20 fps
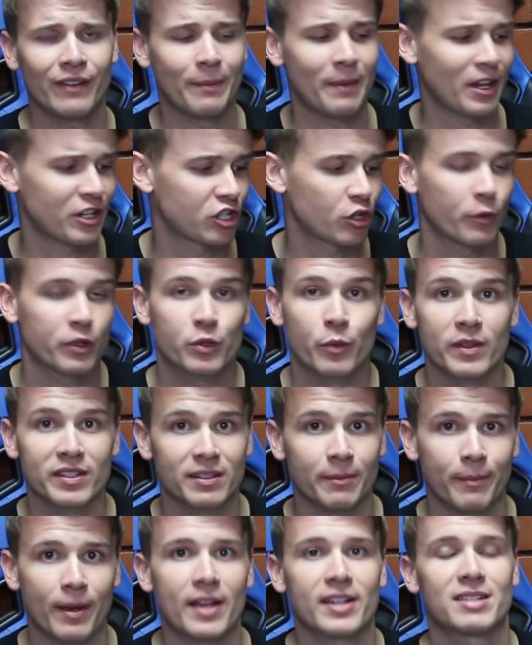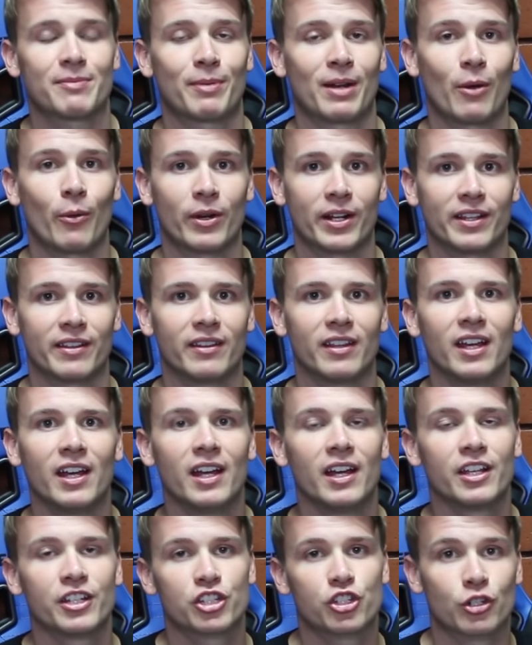I'm not sure which one's the best, but I want to
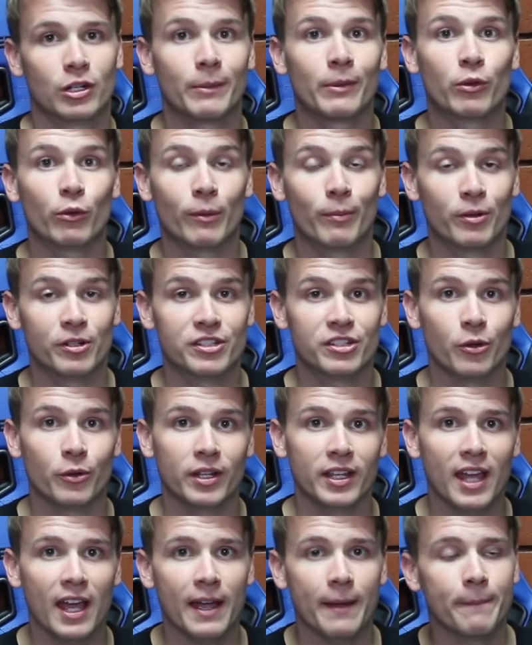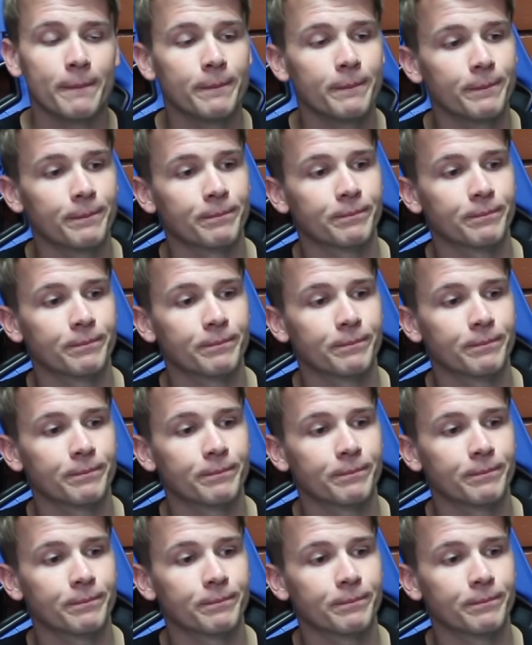stream through a Persona game.